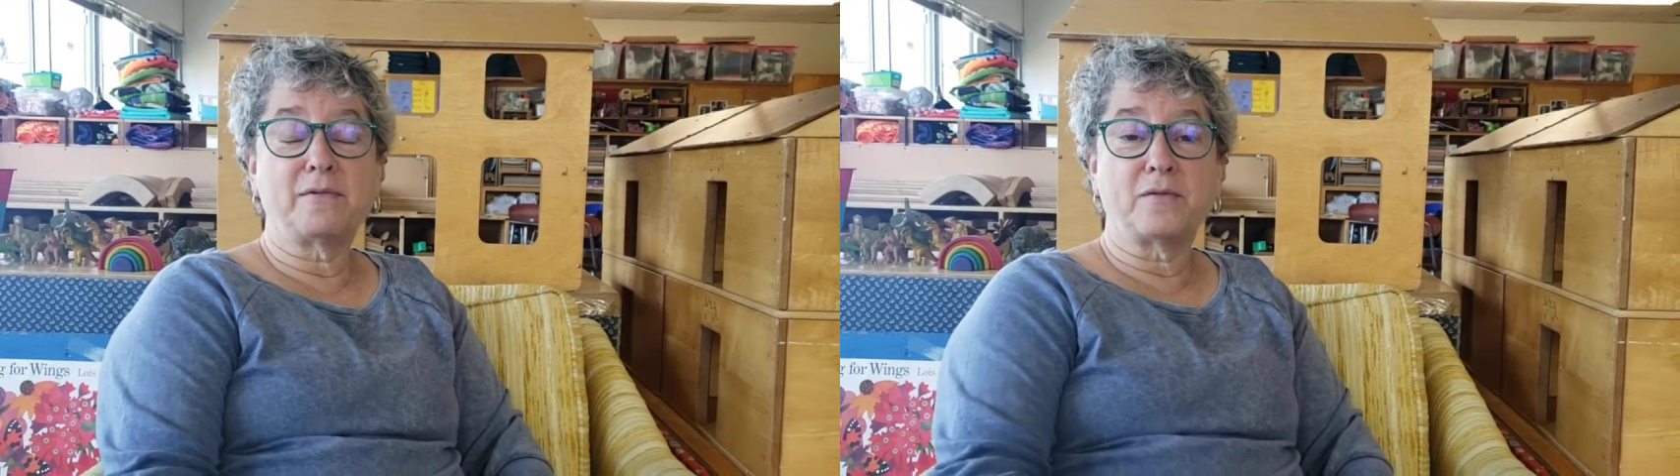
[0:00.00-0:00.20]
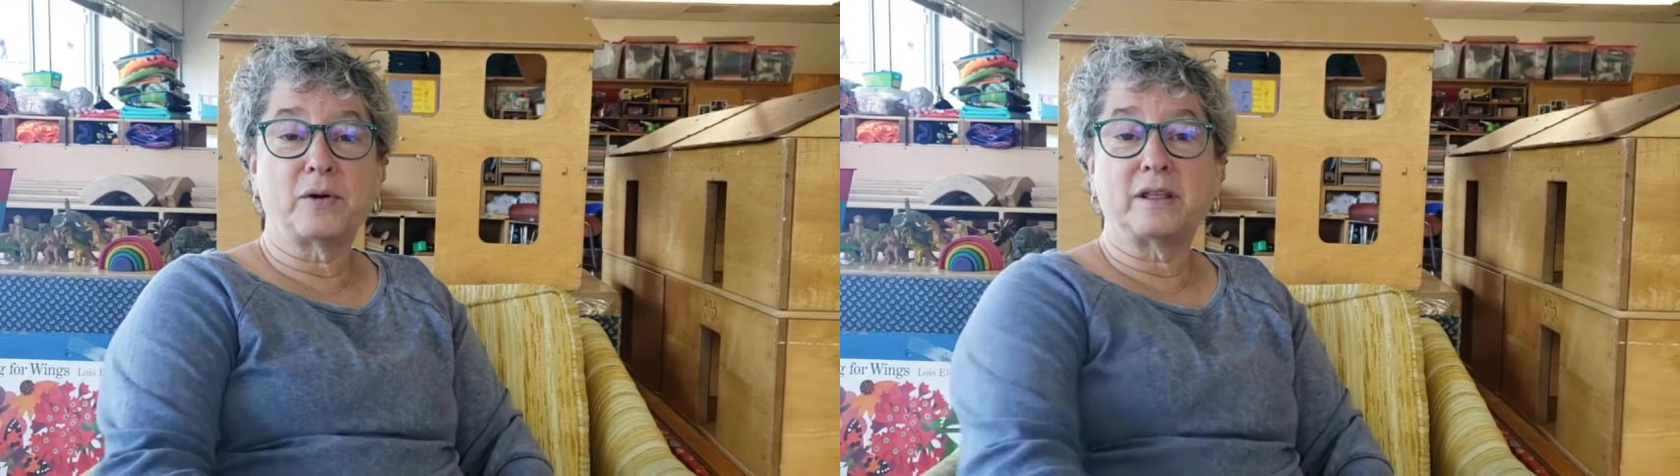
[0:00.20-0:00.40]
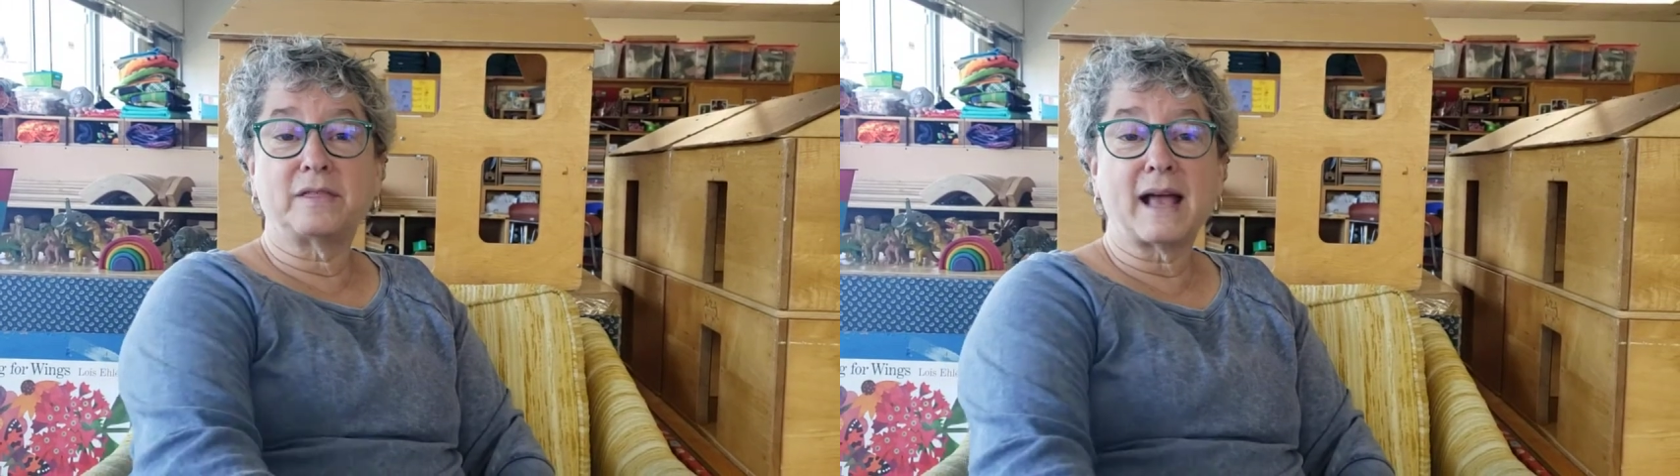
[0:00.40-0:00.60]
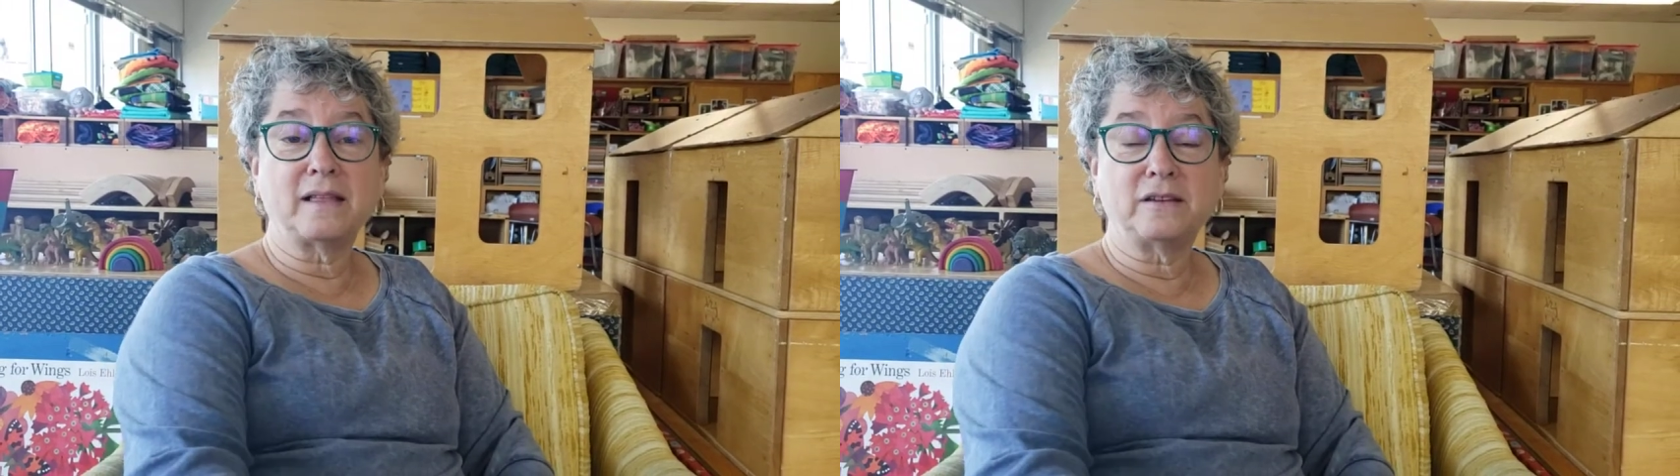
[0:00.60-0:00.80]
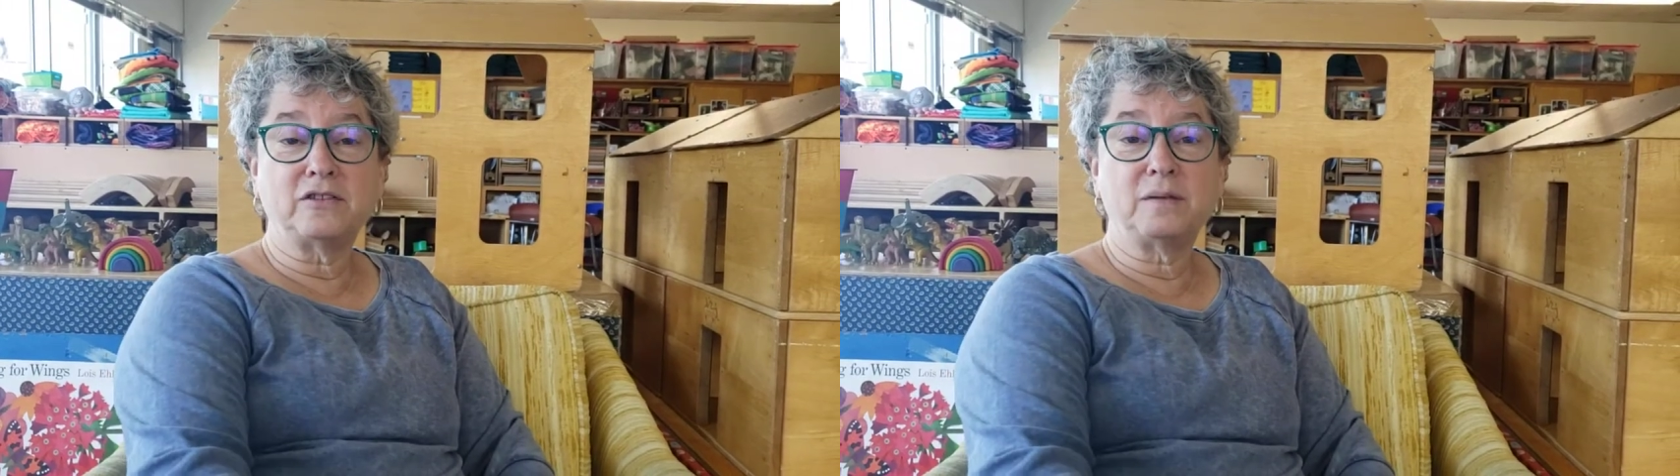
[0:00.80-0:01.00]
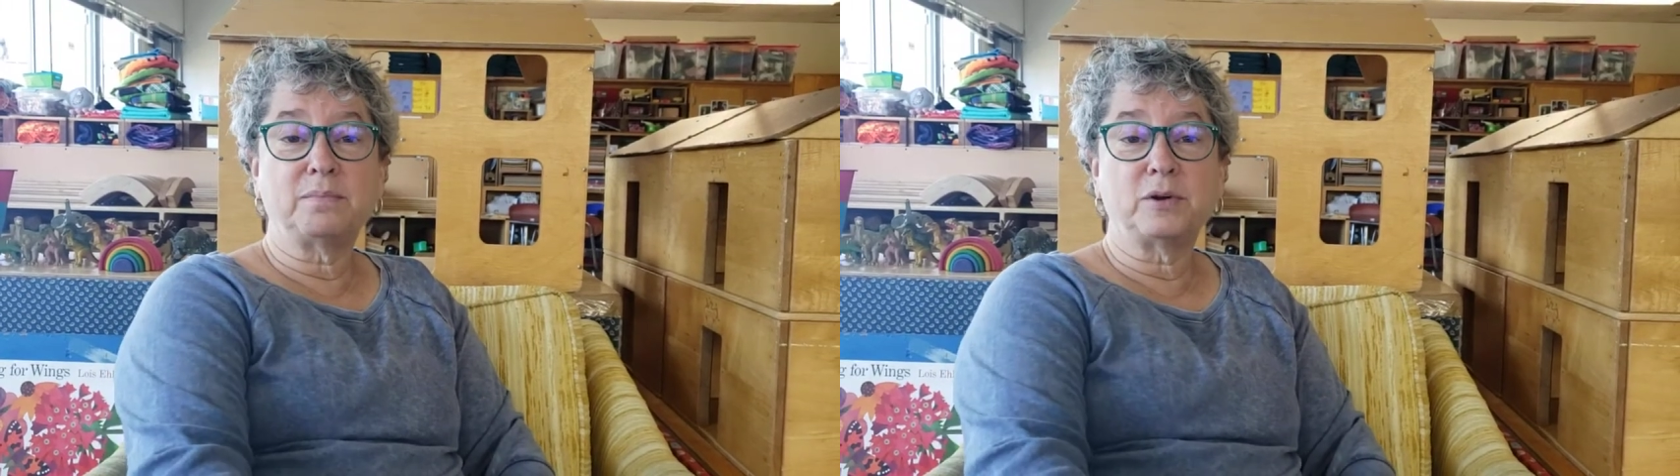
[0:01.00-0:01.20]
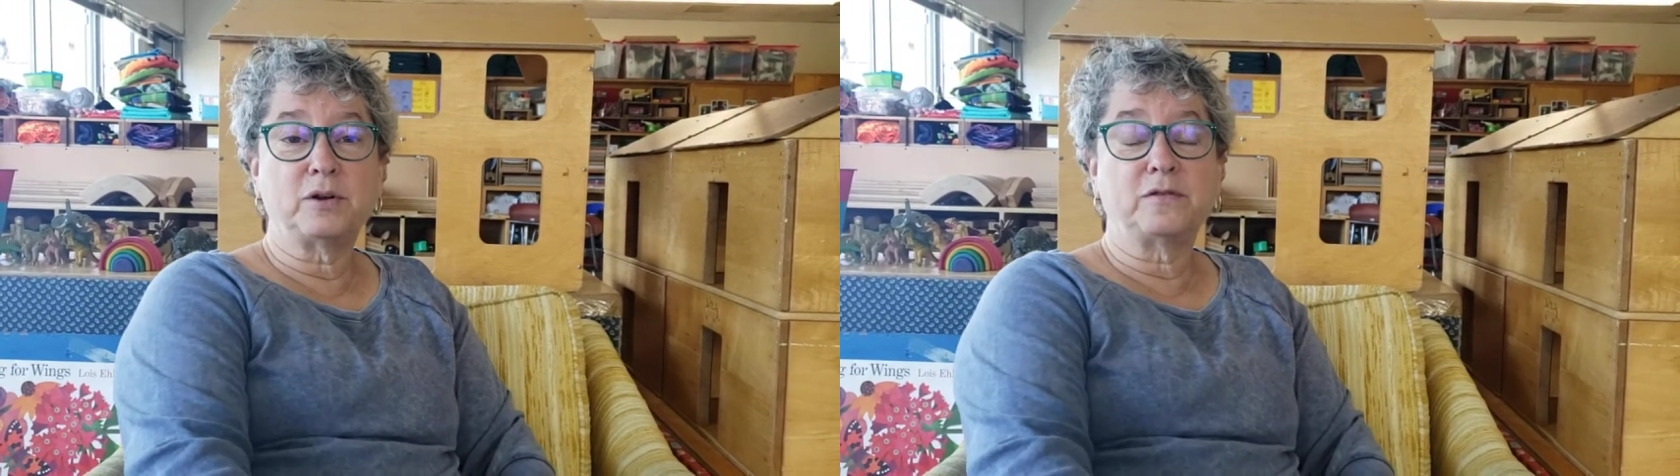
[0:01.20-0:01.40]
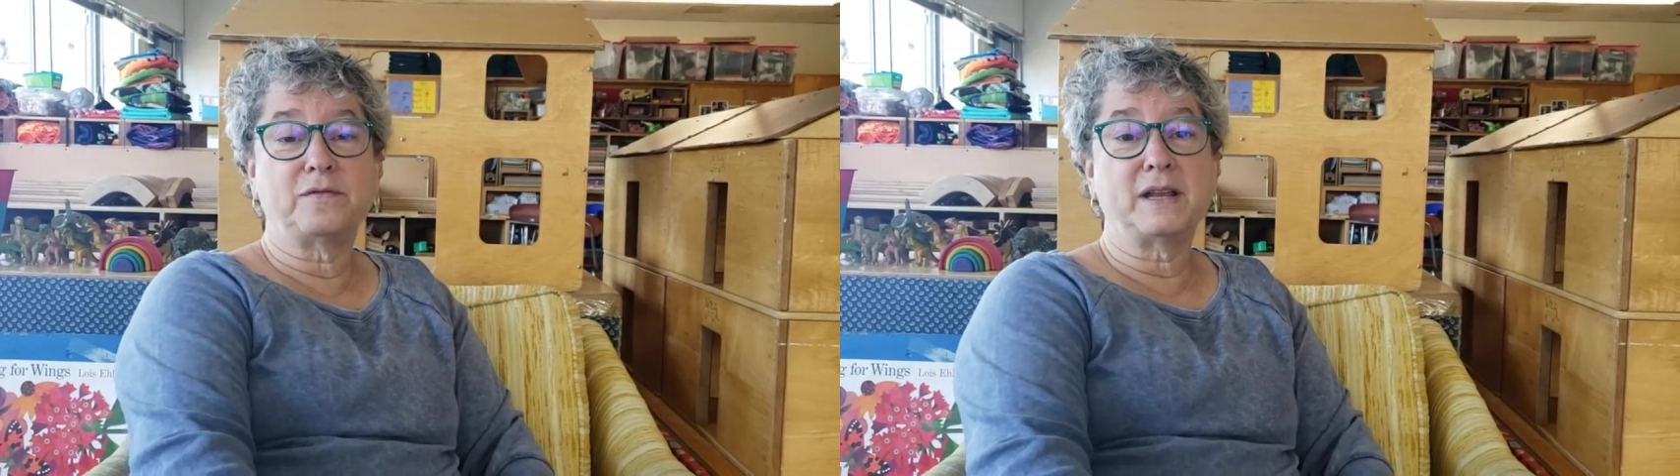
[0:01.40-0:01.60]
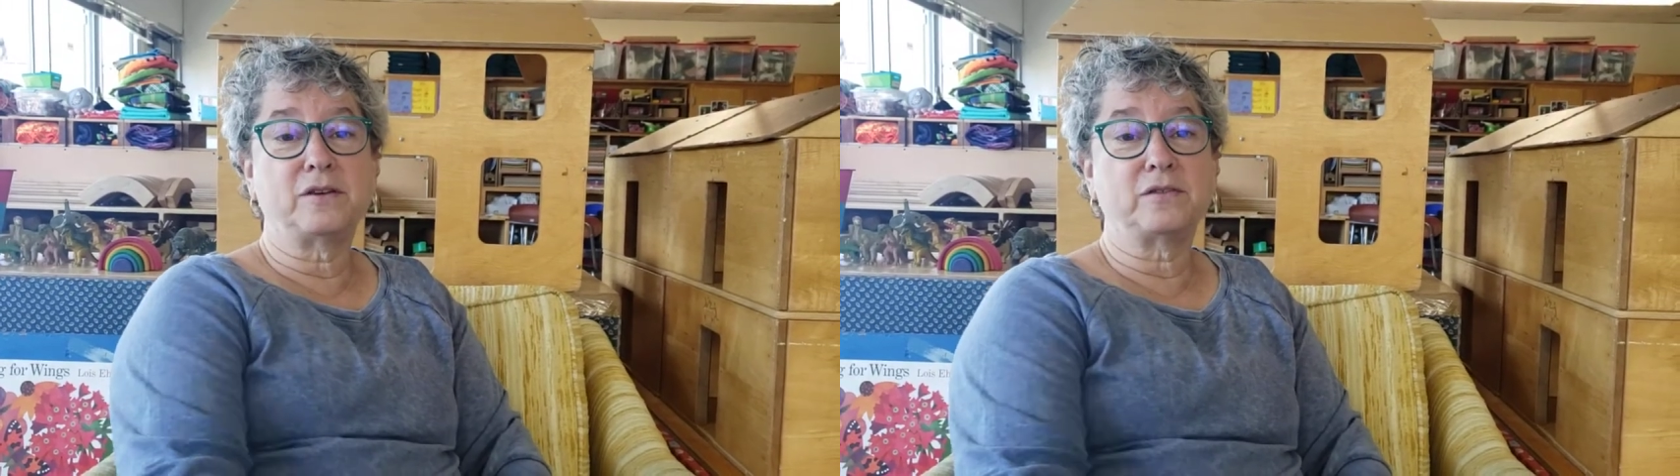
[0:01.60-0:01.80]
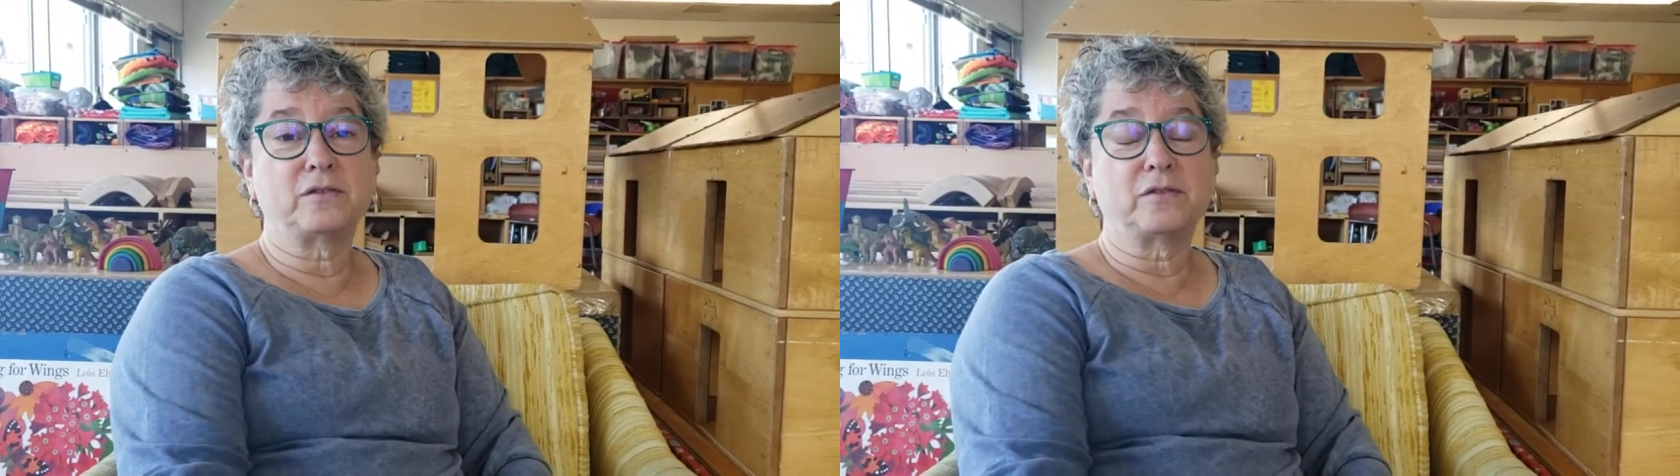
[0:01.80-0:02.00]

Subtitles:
of ornithology bird feeders